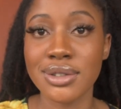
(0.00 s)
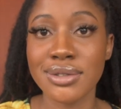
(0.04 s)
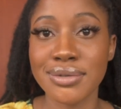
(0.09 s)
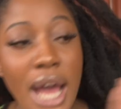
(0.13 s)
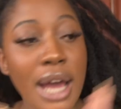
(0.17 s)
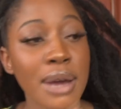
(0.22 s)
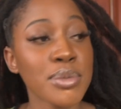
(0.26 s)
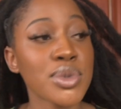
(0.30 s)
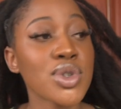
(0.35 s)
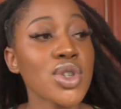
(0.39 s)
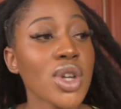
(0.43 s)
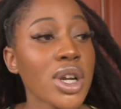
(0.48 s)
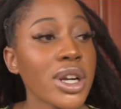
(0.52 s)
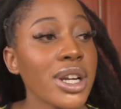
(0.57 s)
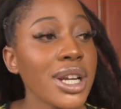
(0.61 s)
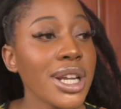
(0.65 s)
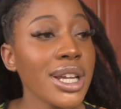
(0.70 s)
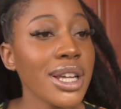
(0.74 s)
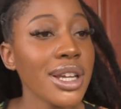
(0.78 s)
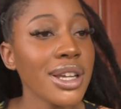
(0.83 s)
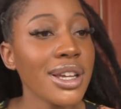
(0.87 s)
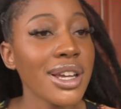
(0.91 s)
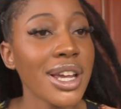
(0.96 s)
I'm
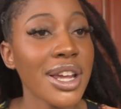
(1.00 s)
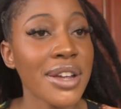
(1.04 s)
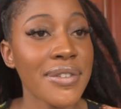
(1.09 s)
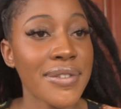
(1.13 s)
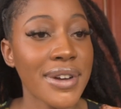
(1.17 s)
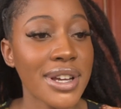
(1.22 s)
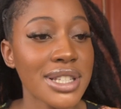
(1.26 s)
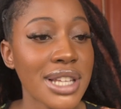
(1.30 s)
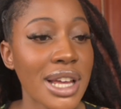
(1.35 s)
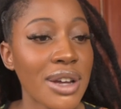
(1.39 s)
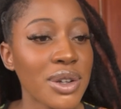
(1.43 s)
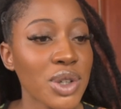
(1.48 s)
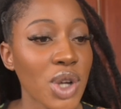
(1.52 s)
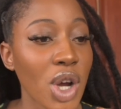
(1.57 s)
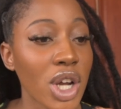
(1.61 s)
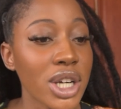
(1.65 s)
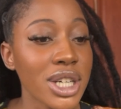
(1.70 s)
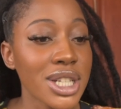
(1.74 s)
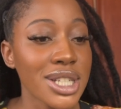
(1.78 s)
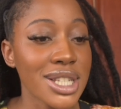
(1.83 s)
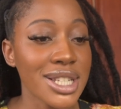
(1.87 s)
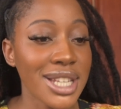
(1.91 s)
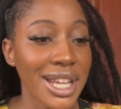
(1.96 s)
sorry if I sound
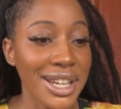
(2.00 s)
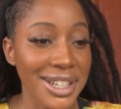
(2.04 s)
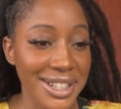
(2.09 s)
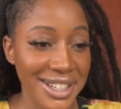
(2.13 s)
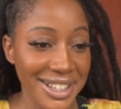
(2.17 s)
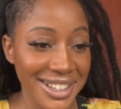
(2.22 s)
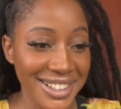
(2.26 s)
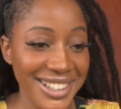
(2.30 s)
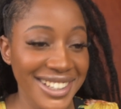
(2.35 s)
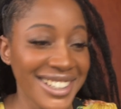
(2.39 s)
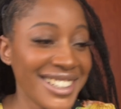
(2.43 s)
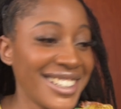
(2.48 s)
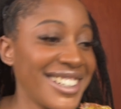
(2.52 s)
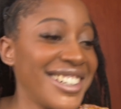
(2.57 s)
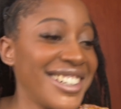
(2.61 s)
condescending